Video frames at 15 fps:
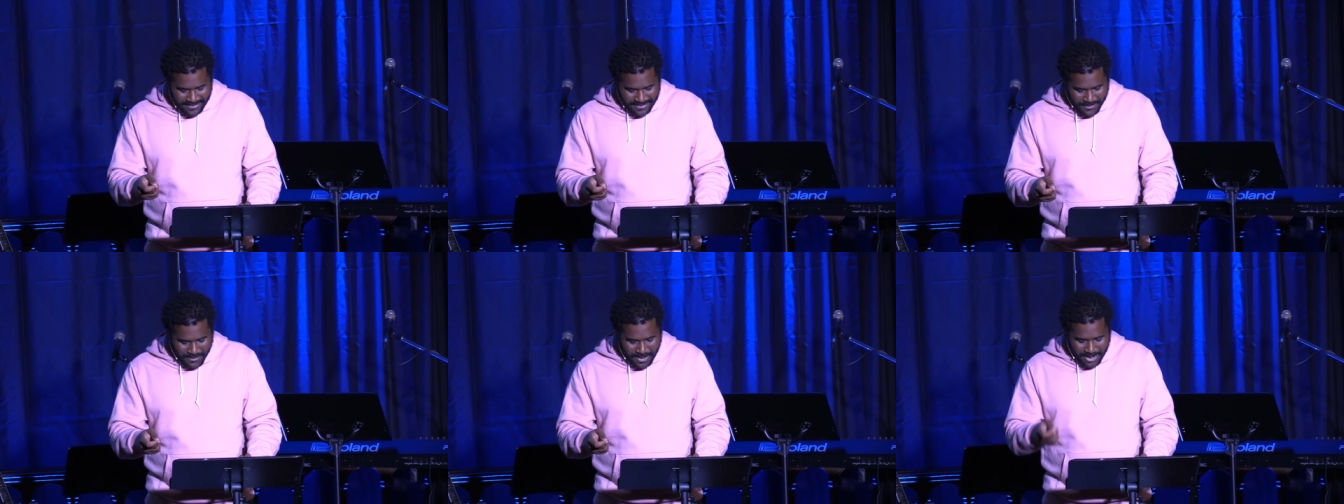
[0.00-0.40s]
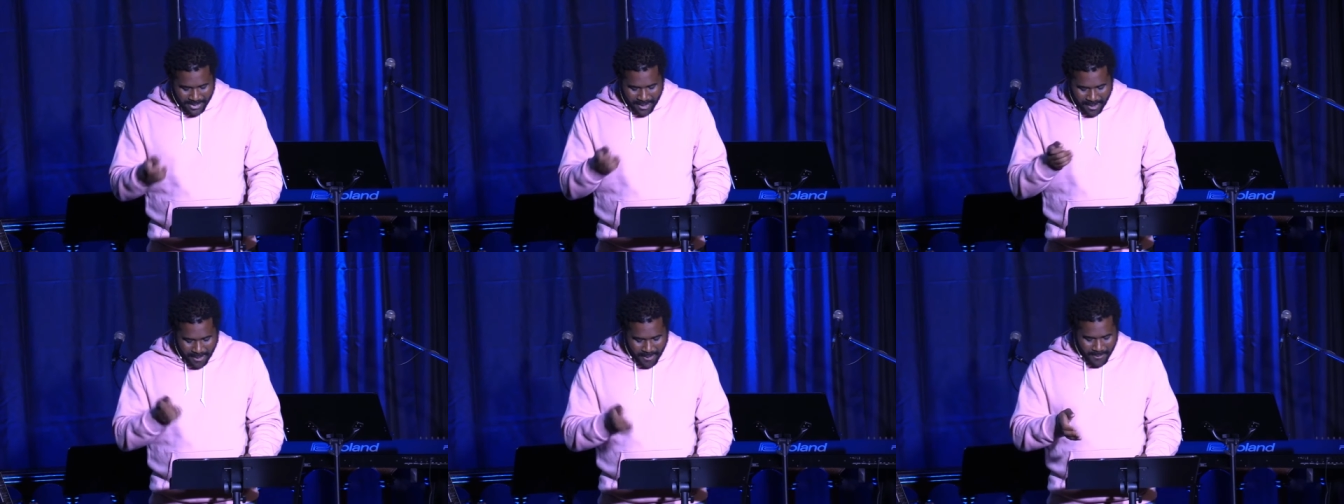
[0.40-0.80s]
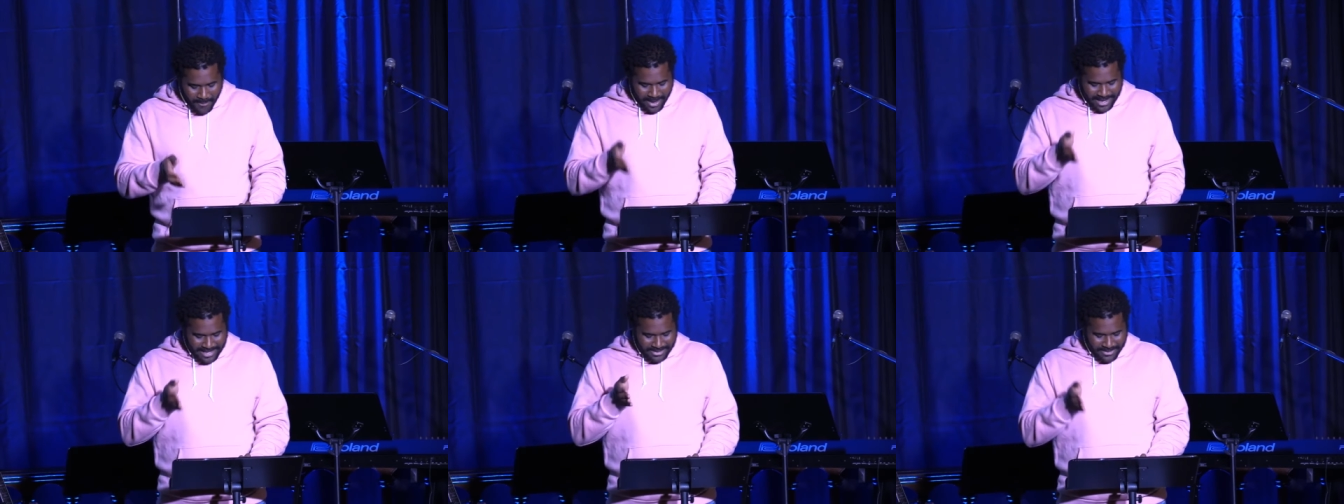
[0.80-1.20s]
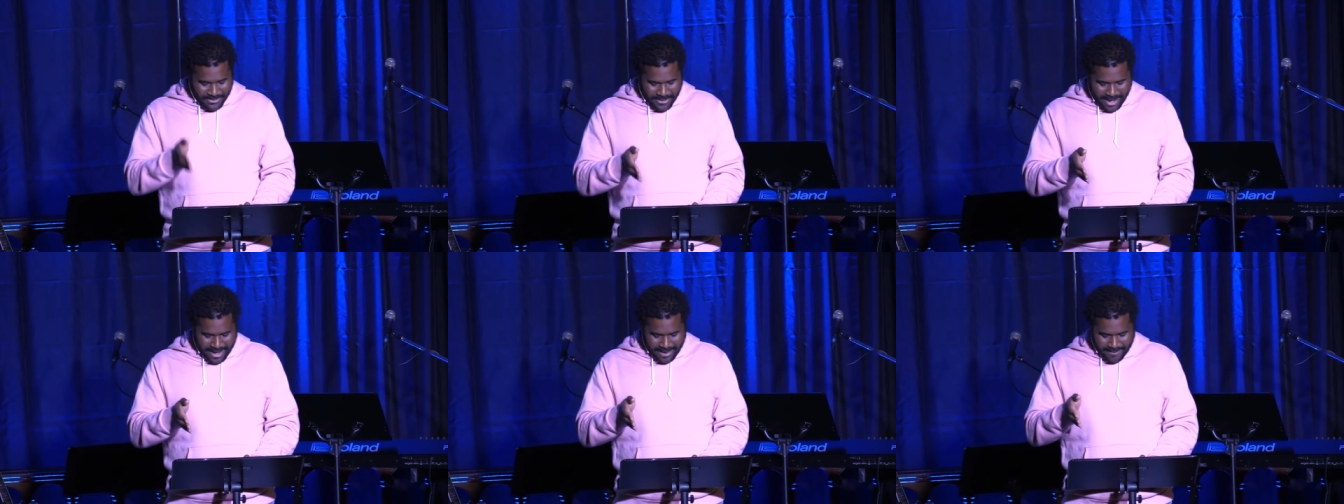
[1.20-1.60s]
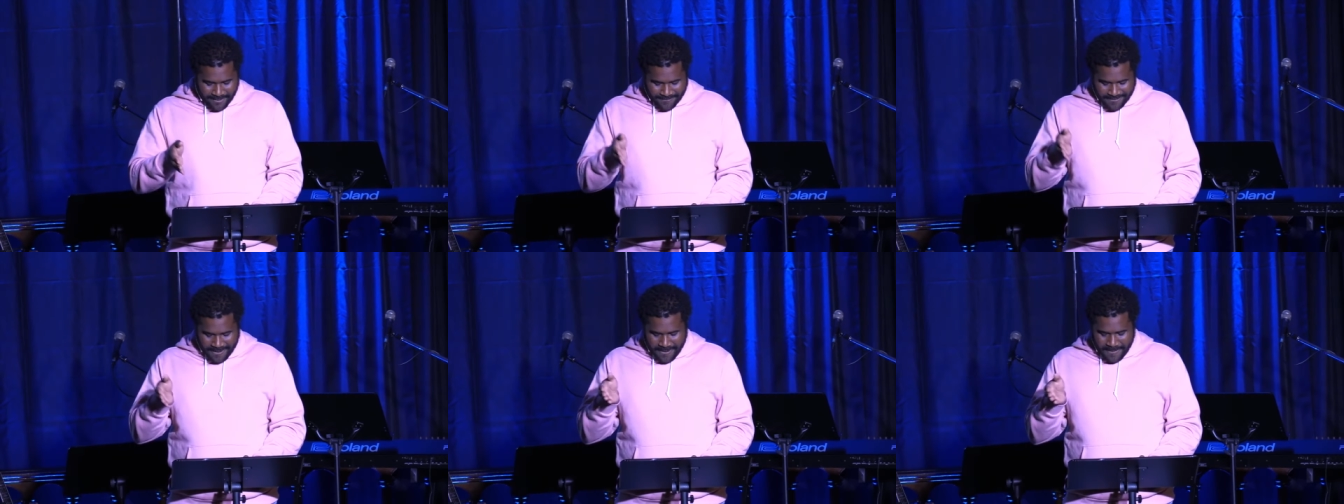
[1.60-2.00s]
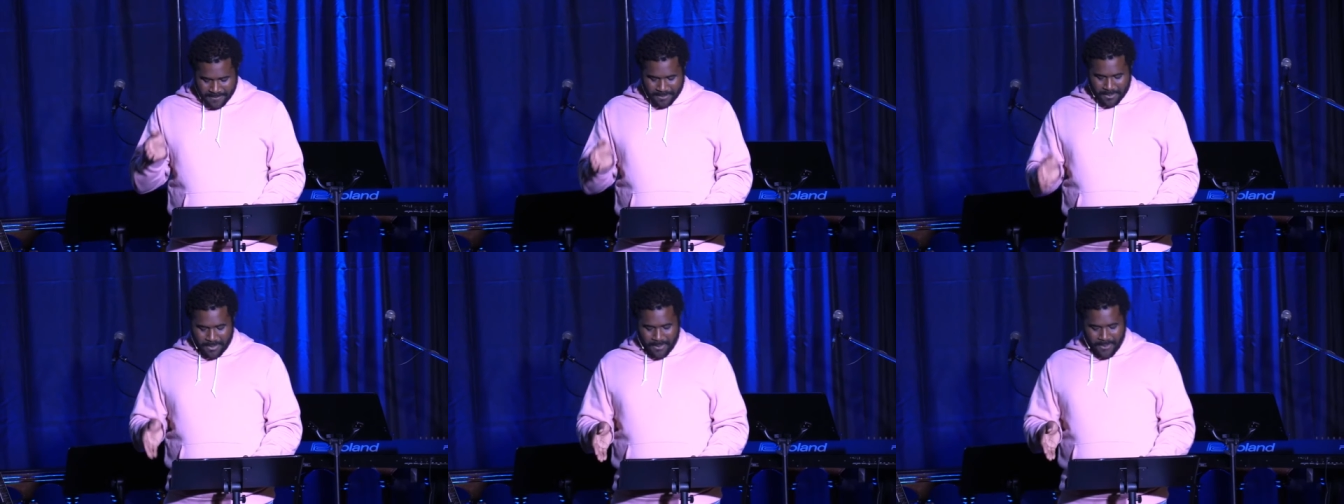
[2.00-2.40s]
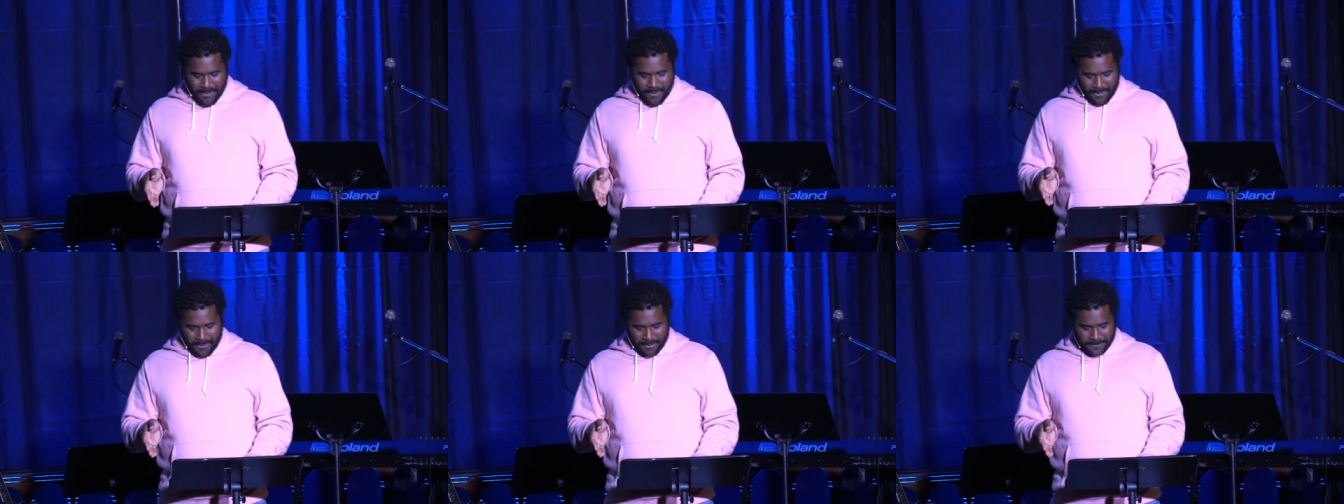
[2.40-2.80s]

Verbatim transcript: we'll always crave more.